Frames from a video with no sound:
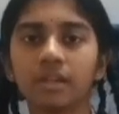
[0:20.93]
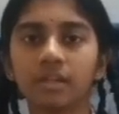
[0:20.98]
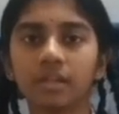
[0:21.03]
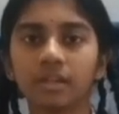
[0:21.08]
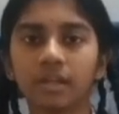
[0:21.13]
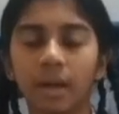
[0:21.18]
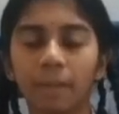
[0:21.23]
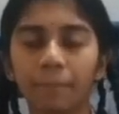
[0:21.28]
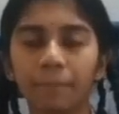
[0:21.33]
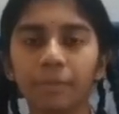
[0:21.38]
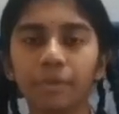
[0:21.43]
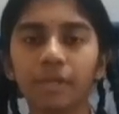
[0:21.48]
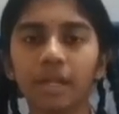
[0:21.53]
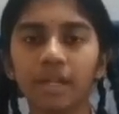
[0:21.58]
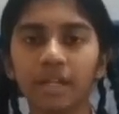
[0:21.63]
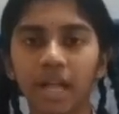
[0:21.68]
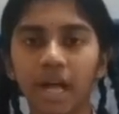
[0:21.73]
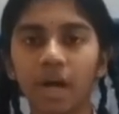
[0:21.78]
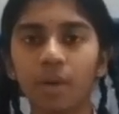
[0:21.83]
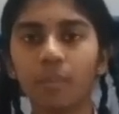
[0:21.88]

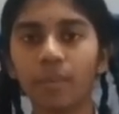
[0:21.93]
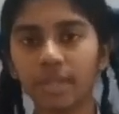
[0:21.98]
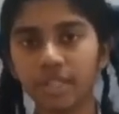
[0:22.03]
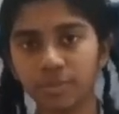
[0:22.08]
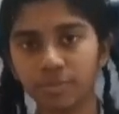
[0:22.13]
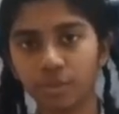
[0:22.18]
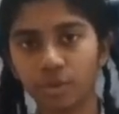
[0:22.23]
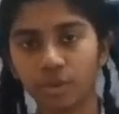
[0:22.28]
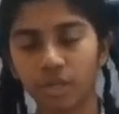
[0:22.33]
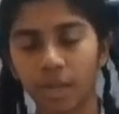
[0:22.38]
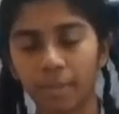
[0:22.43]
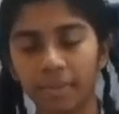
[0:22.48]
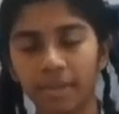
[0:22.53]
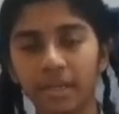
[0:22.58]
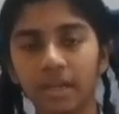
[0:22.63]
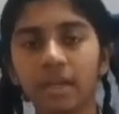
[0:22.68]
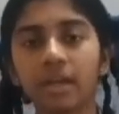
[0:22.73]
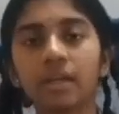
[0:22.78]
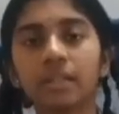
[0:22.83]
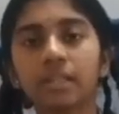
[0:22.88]
computer language
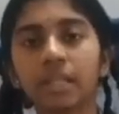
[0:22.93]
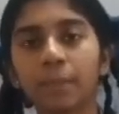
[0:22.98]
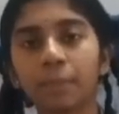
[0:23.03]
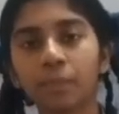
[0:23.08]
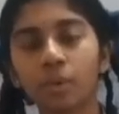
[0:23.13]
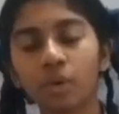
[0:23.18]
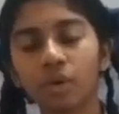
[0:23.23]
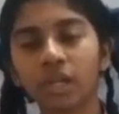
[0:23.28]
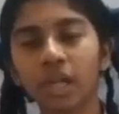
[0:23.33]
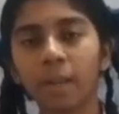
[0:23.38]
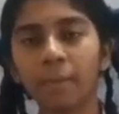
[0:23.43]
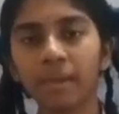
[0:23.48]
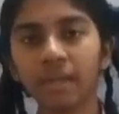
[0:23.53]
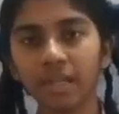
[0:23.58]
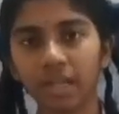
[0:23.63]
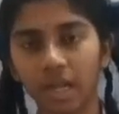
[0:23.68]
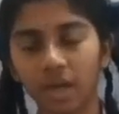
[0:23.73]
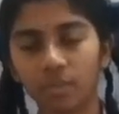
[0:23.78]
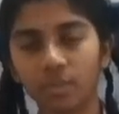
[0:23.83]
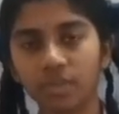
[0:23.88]
programming. The
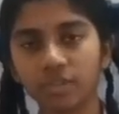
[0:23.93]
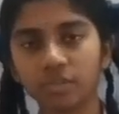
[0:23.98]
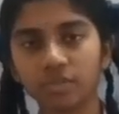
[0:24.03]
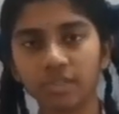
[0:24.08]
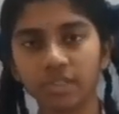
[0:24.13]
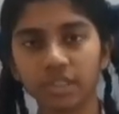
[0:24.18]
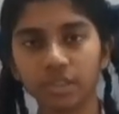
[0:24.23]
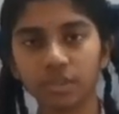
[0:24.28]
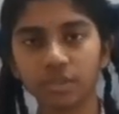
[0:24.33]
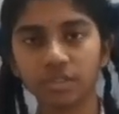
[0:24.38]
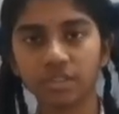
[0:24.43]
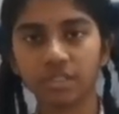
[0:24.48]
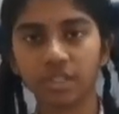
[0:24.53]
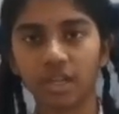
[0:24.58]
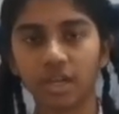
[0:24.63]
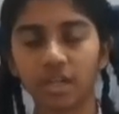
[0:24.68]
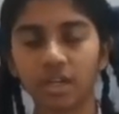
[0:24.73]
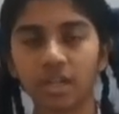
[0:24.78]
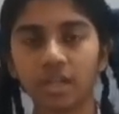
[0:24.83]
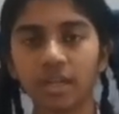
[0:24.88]
programming language we use
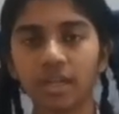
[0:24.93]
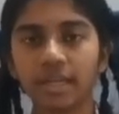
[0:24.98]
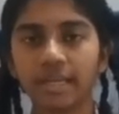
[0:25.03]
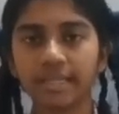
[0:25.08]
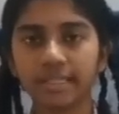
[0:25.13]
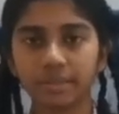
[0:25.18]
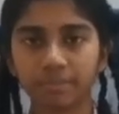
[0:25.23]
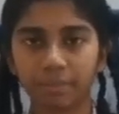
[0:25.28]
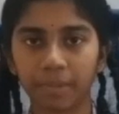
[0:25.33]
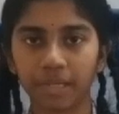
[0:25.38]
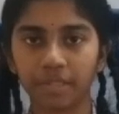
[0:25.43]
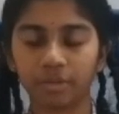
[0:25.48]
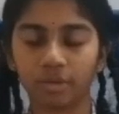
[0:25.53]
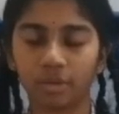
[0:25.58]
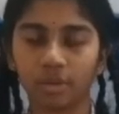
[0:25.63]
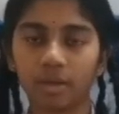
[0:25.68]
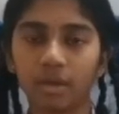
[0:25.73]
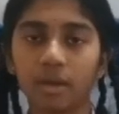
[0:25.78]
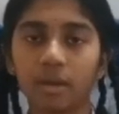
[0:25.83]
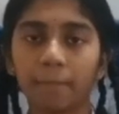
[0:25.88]
here is
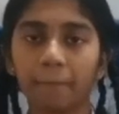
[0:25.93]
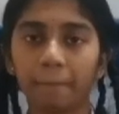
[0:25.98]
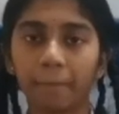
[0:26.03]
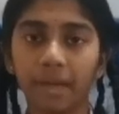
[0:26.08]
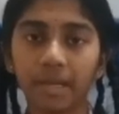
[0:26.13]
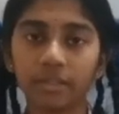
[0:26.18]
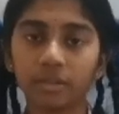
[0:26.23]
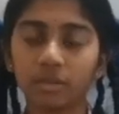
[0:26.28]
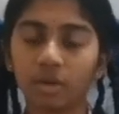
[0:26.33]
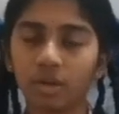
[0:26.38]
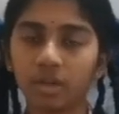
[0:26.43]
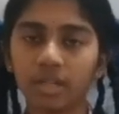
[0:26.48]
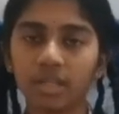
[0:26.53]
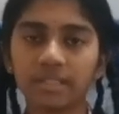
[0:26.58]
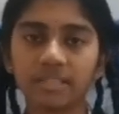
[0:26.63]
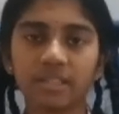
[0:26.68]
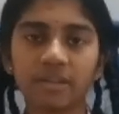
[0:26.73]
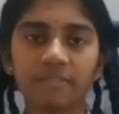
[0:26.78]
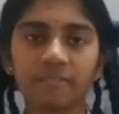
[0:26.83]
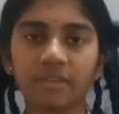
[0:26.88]
Python.
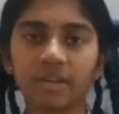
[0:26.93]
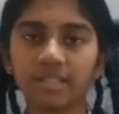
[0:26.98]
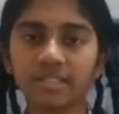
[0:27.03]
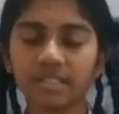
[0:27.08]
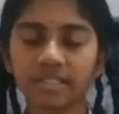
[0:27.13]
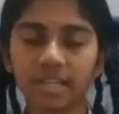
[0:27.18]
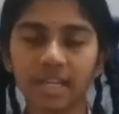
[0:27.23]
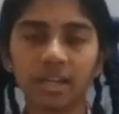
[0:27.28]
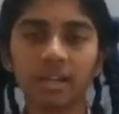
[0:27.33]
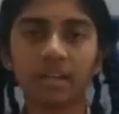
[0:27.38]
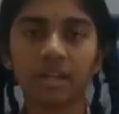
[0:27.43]
Python is a versatile